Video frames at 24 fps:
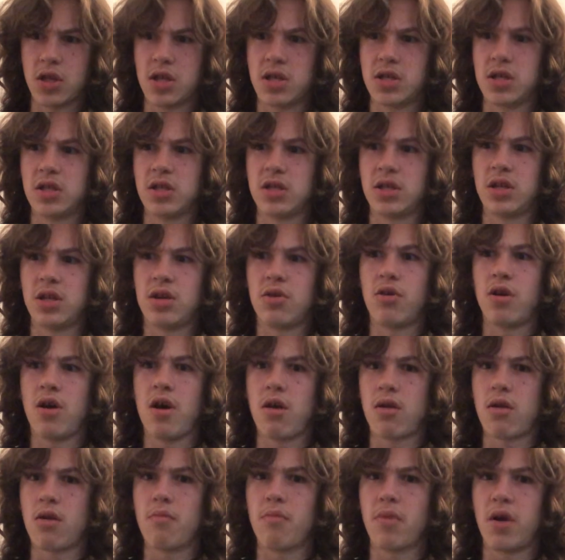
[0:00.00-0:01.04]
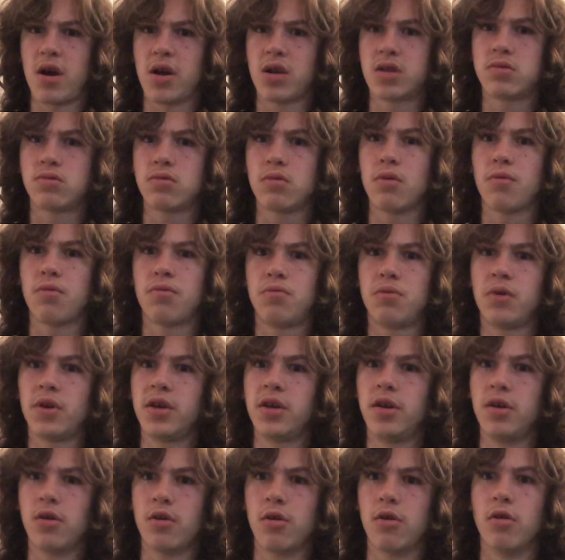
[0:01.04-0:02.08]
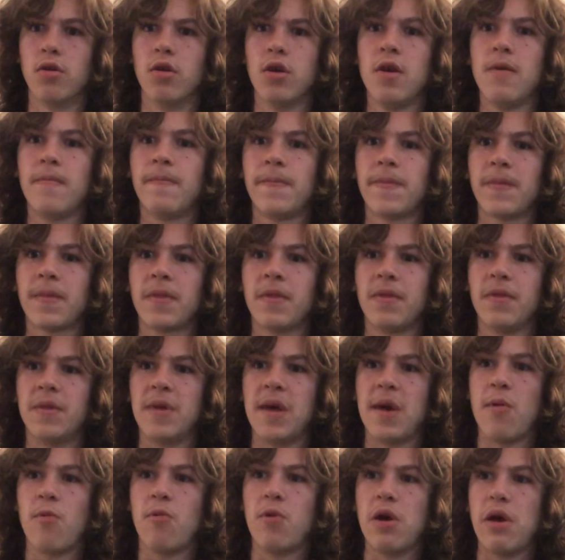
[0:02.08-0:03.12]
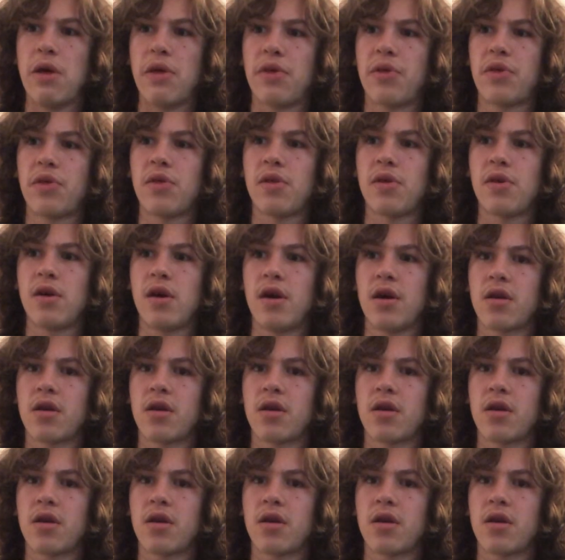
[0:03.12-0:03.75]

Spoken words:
This is, $100 for a figure that with